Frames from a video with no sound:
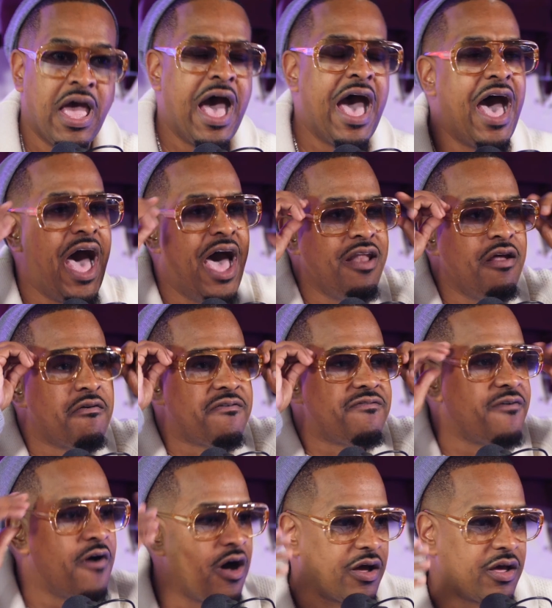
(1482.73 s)
How the
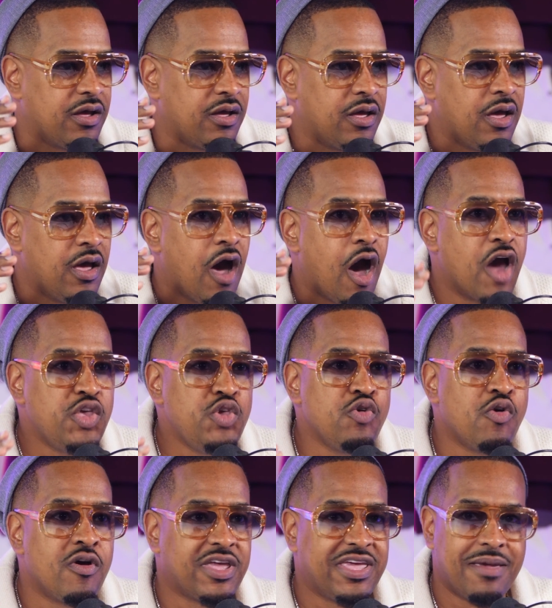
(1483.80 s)
fuck are
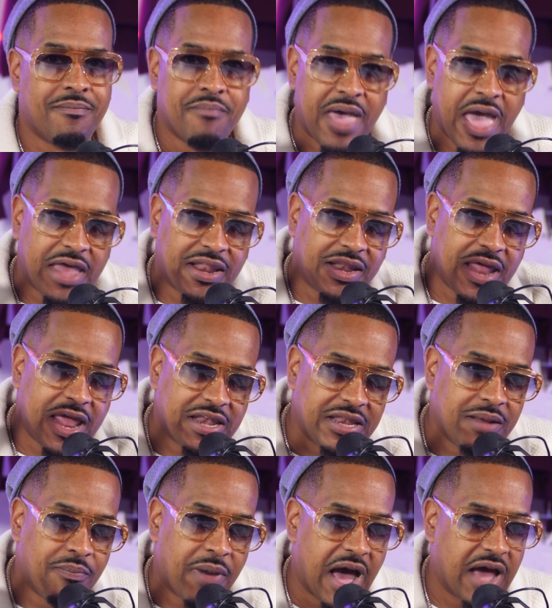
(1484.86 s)
you gonna get mad at
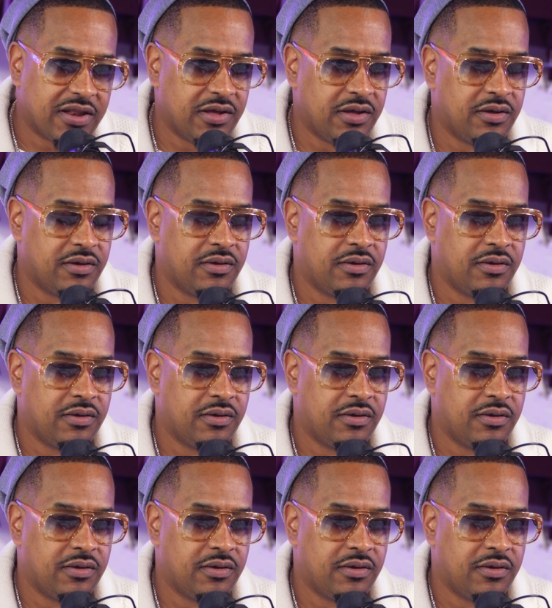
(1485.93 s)
anybody